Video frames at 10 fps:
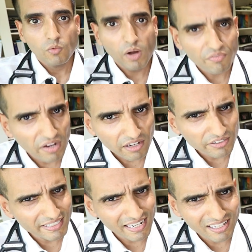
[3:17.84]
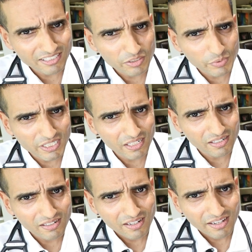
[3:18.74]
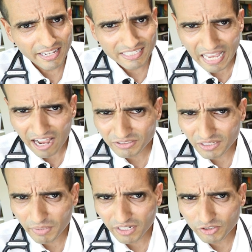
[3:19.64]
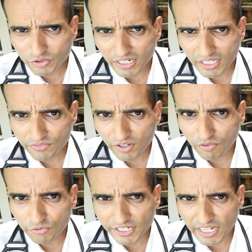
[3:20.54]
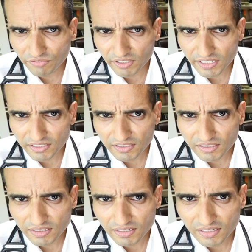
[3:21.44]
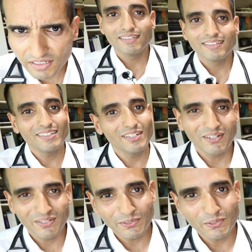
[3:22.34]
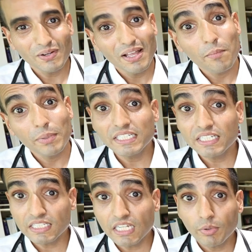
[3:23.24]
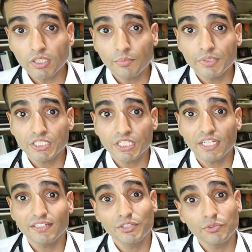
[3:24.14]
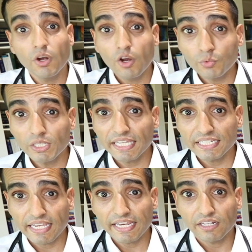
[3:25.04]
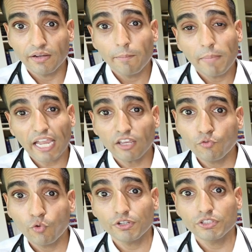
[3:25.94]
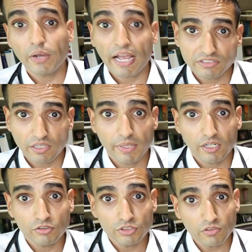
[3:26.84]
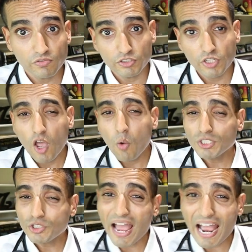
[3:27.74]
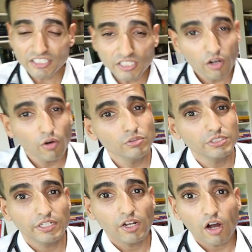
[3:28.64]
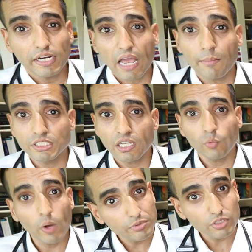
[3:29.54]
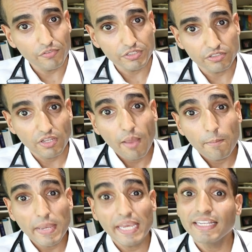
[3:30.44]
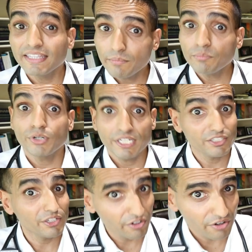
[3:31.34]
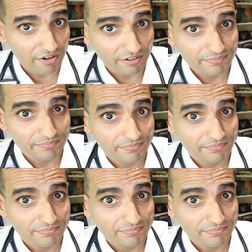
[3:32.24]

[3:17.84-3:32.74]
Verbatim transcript: Wi-Fi on a dialysis machine? Is Outset Medical trying to give y'all free Netflix? No, but it does enable the machine to relay data back and forth to Outset Medical servers, which are actually hosted on Amazon Web Services, making them pretty secure.